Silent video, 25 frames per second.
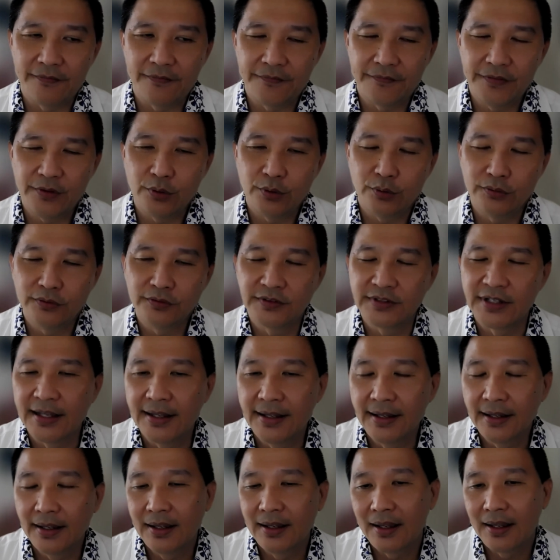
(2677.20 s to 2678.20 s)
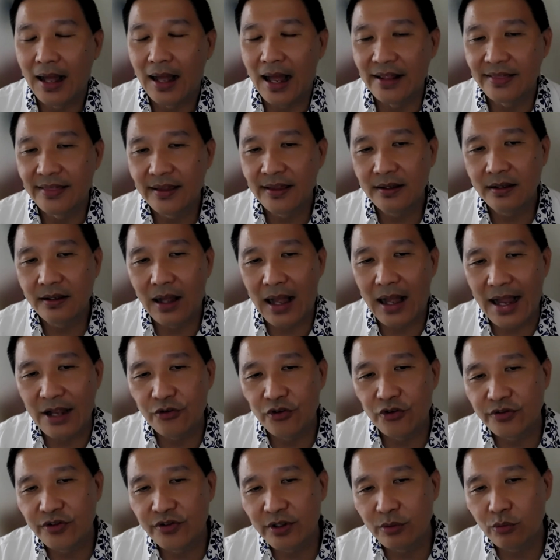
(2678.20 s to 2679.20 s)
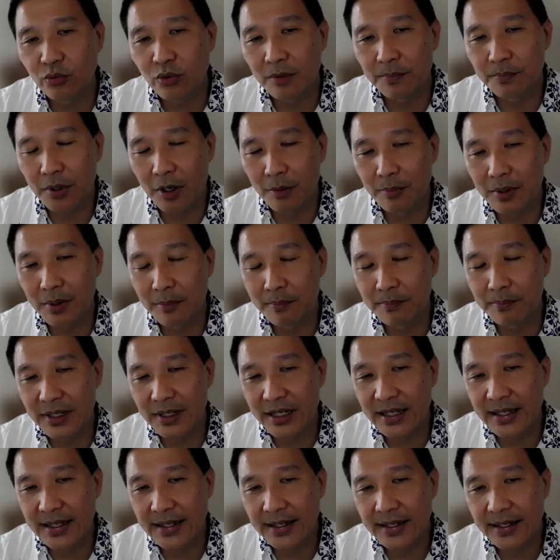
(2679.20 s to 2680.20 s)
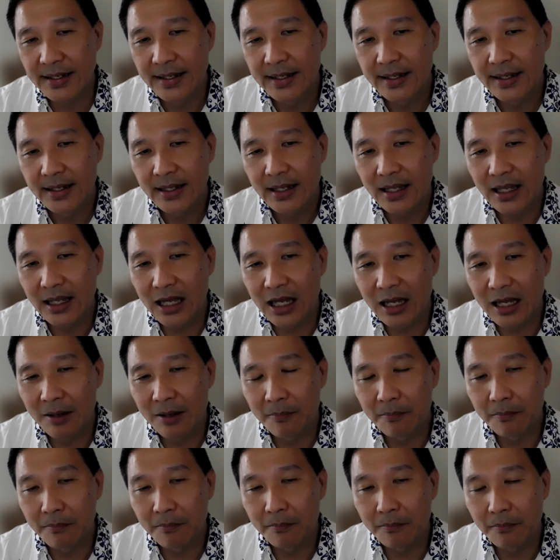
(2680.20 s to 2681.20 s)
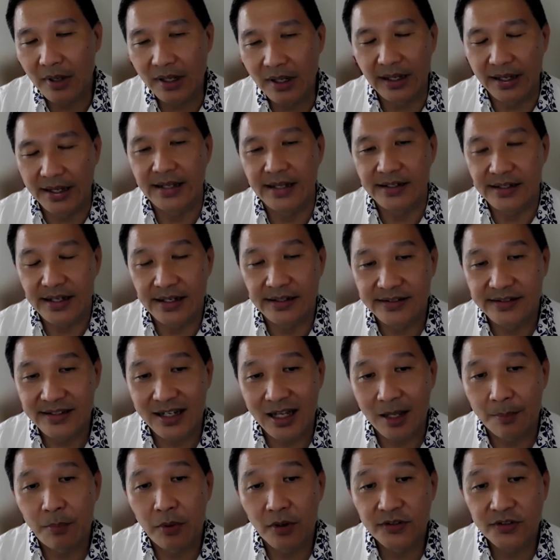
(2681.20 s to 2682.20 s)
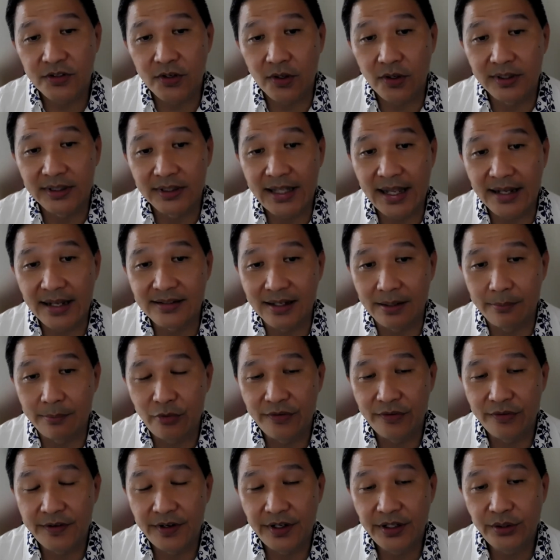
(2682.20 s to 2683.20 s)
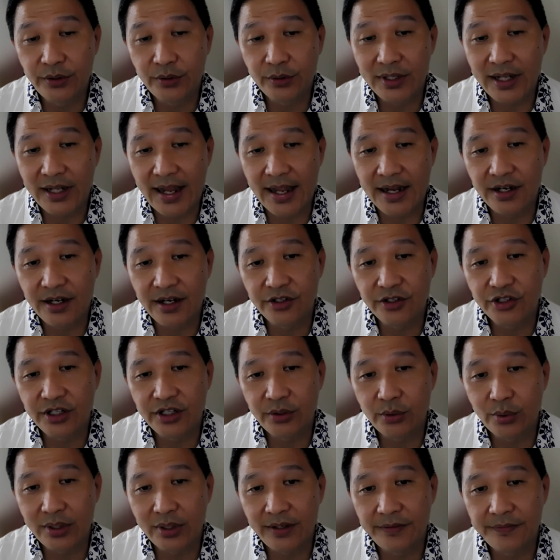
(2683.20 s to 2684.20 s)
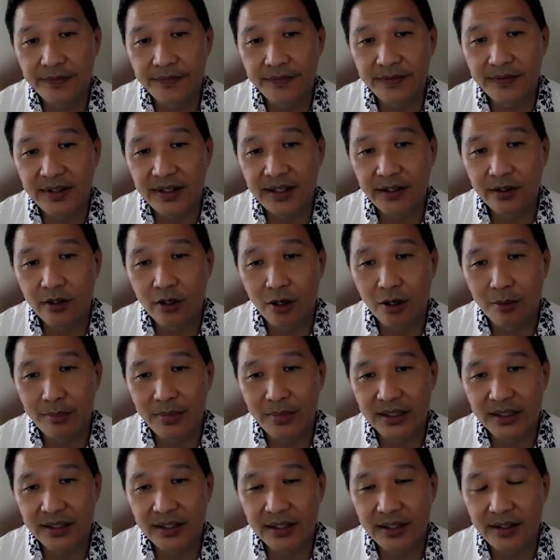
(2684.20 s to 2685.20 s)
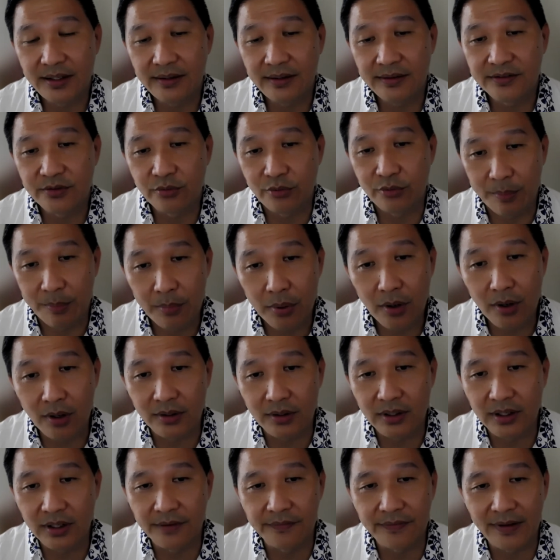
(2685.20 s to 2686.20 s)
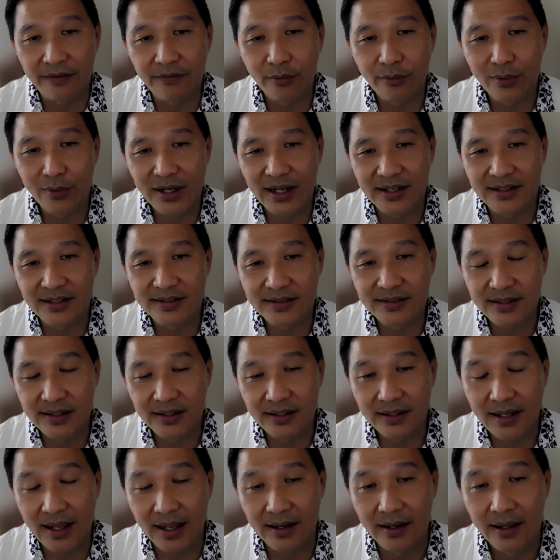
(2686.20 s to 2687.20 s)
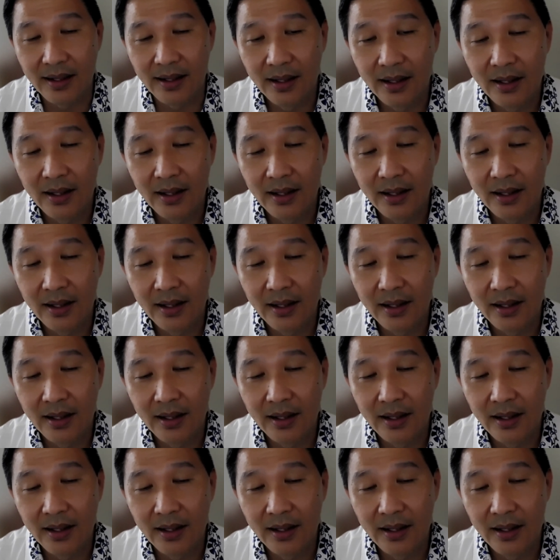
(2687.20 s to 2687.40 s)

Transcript: fuels, I think hydrogen will probably, in Singapore's context, I'm referring to the Energy 2050 Committee's report, if everyone has seen that.